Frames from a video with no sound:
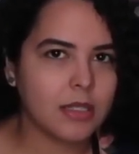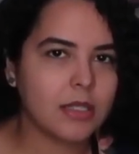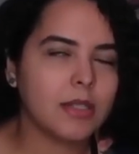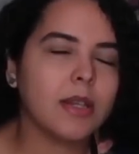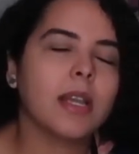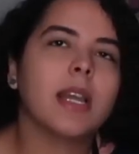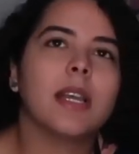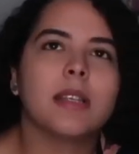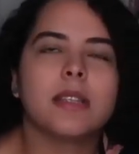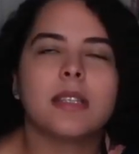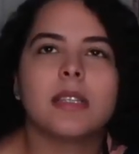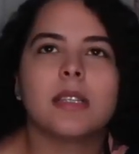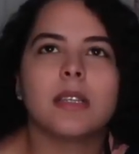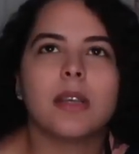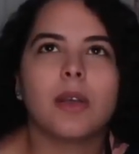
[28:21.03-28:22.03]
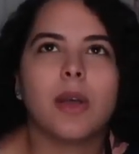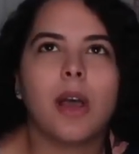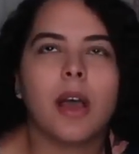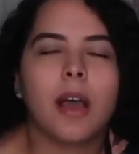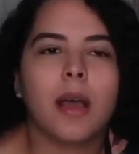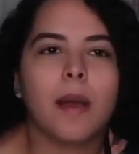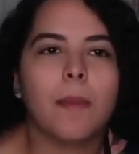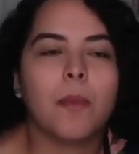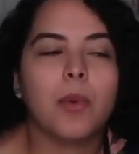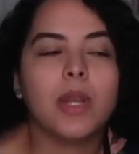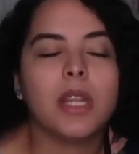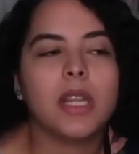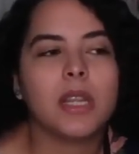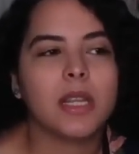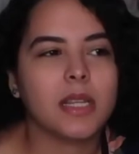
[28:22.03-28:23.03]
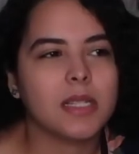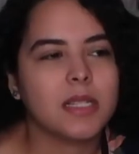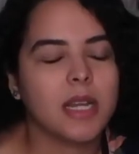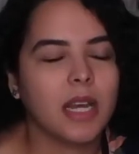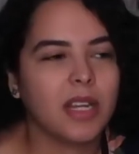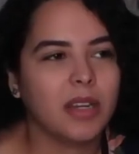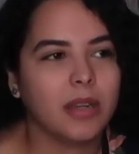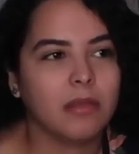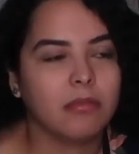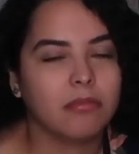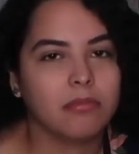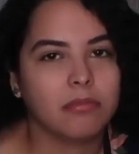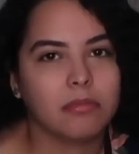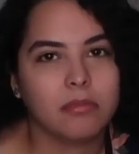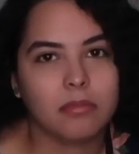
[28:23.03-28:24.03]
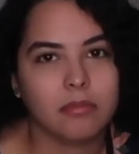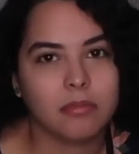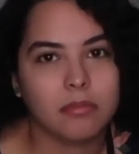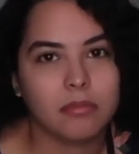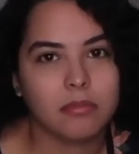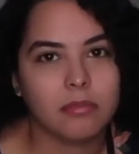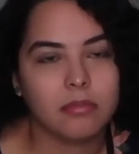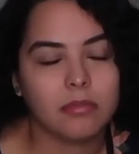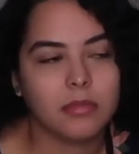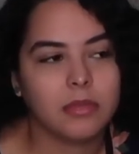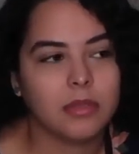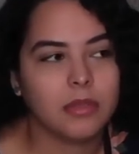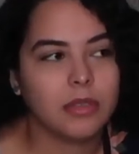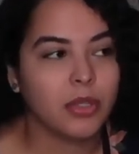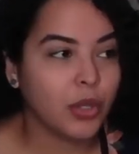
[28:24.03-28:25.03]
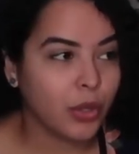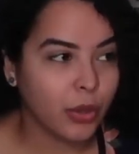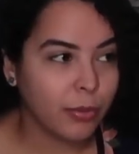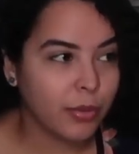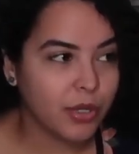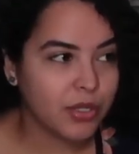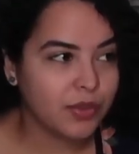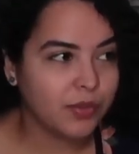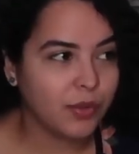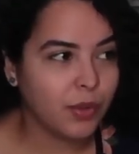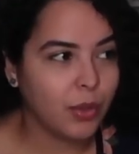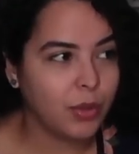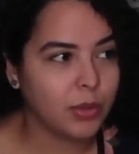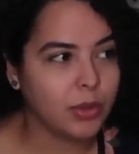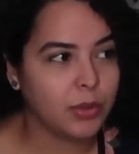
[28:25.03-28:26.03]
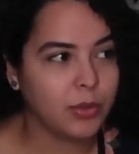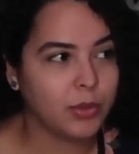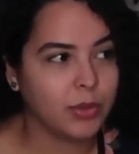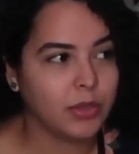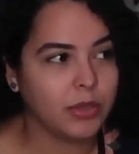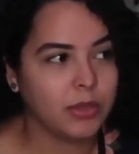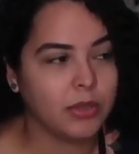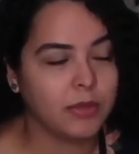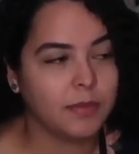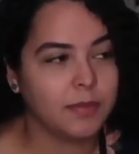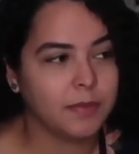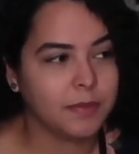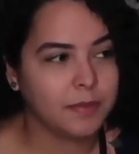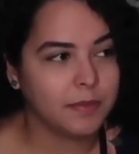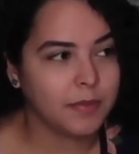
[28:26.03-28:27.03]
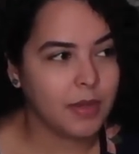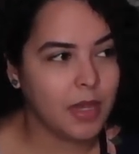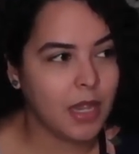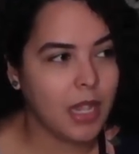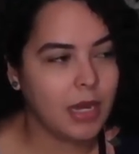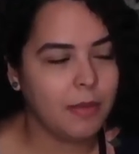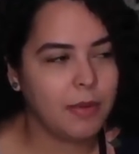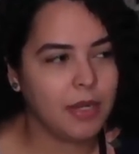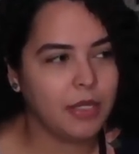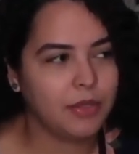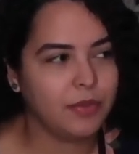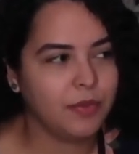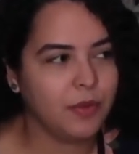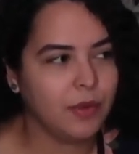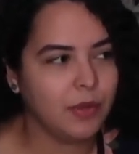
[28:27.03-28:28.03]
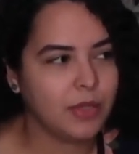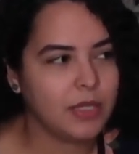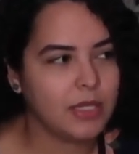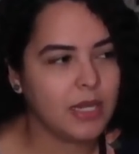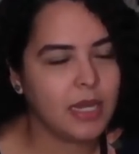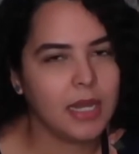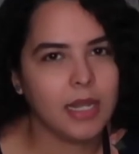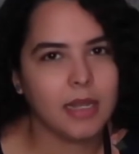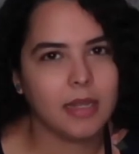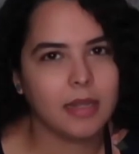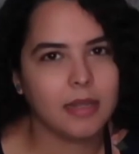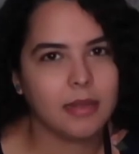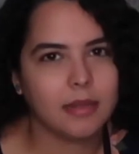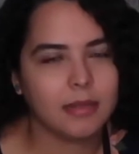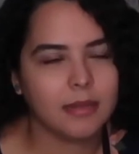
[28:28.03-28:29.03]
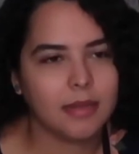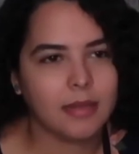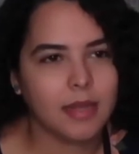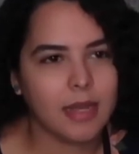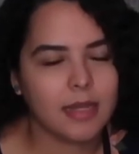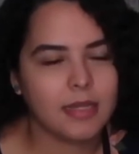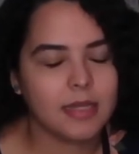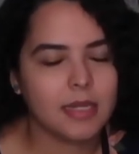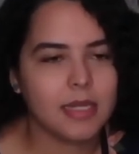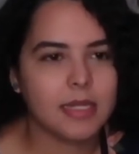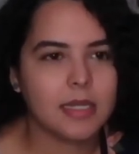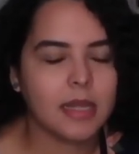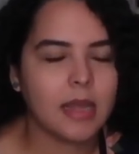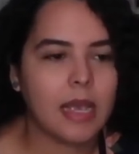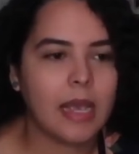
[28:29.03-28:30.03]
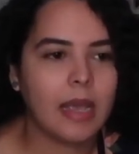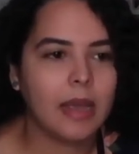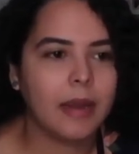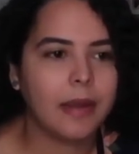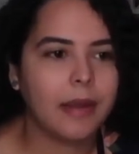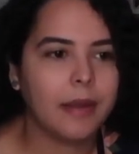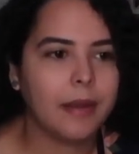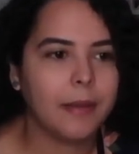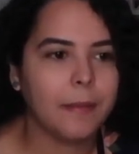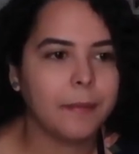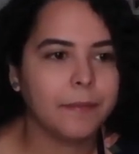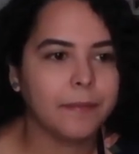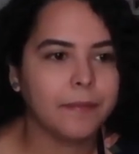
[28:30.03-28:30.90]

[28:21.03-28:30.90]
So I guess one thing that's not, you know, the book's fault or anybody's fault, I guess, is that I